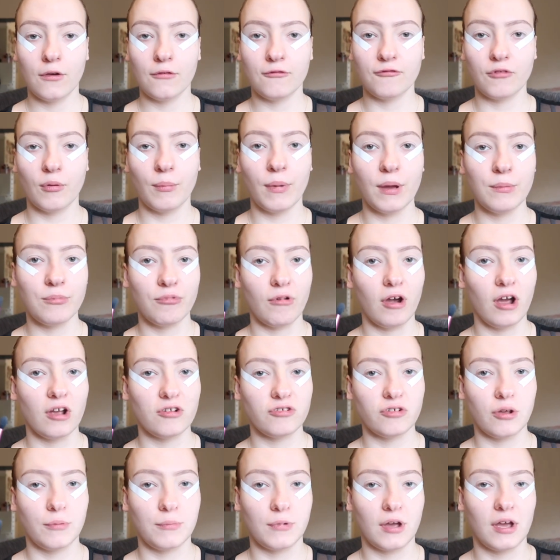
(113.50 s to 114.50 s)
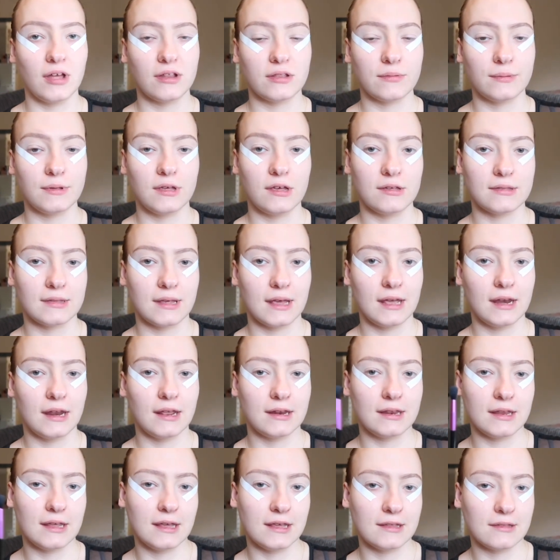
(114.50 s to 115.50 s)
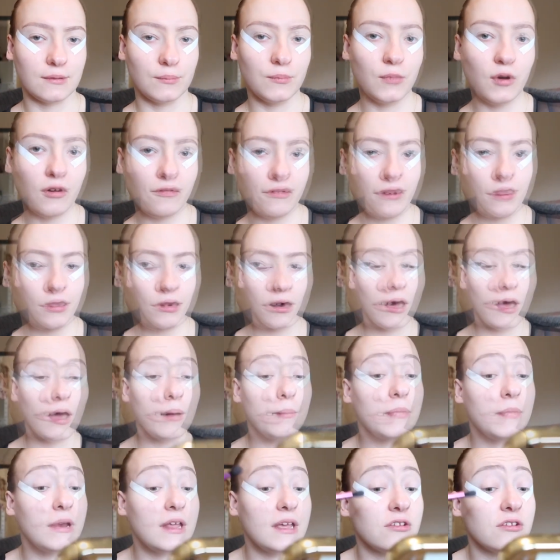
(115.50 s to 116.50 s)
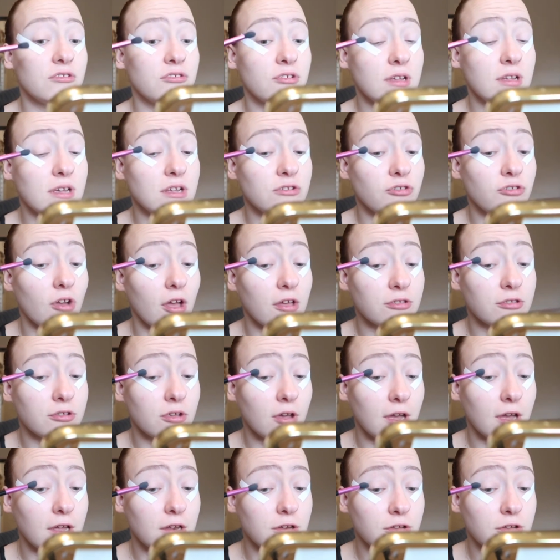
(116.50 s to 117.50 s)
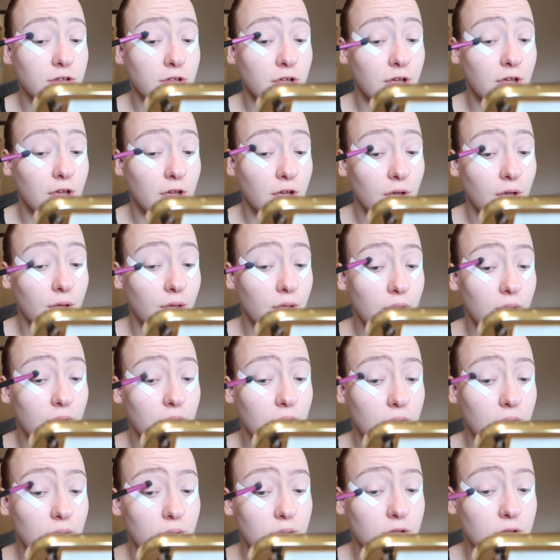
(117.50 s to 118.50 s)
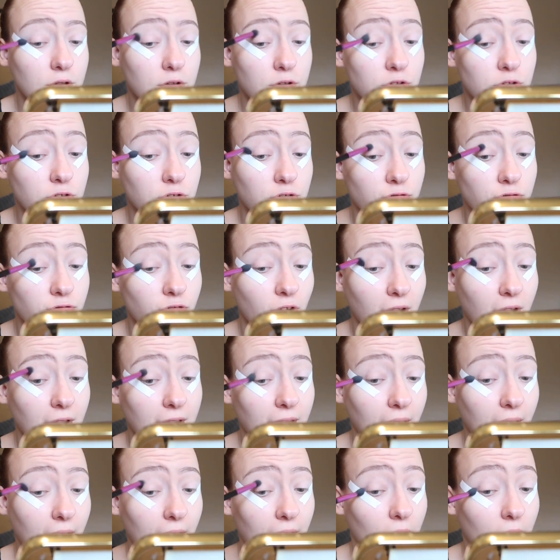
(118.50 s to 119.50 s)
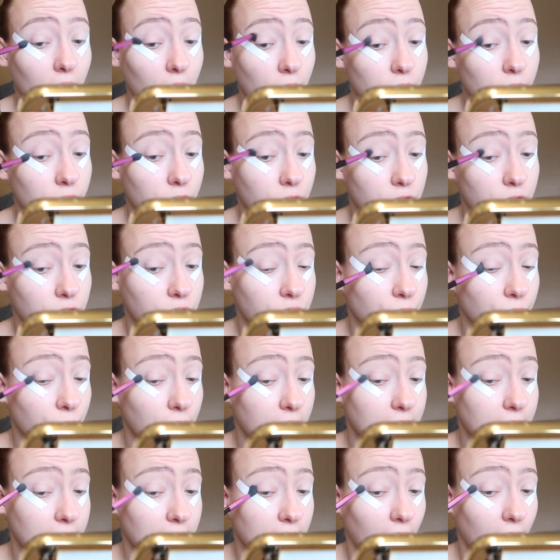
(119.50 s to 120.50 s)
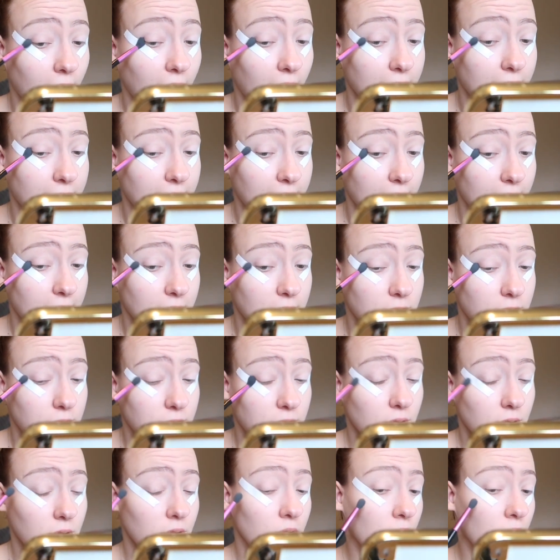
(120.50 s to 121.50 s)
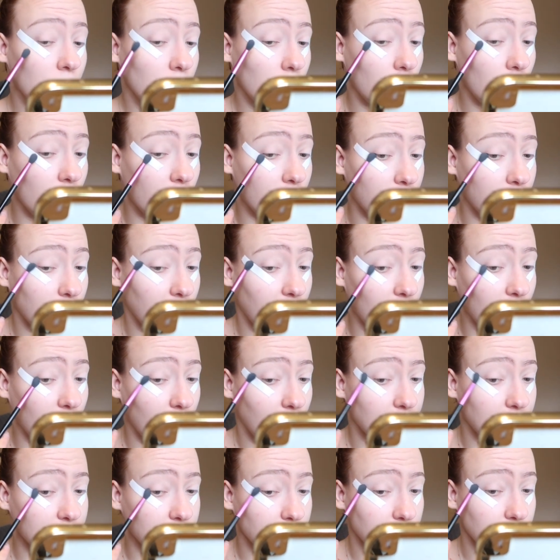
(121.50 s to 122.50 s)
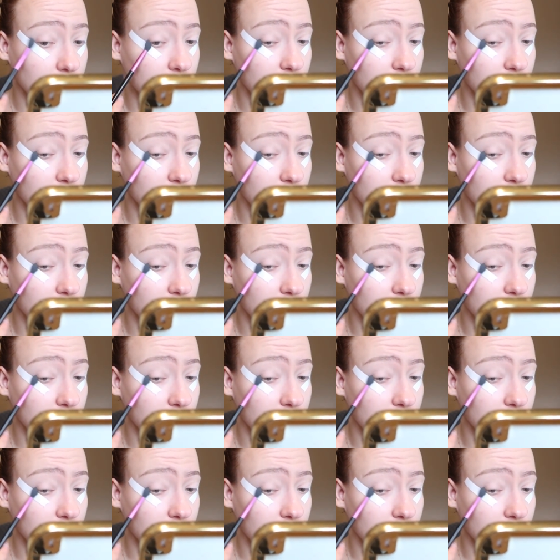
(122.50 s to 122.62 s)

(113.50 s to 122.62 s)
For my brush, I'm going to be using these Morphe brushes. I'm literally just going to drag out the smoky eye at the end of my eyes and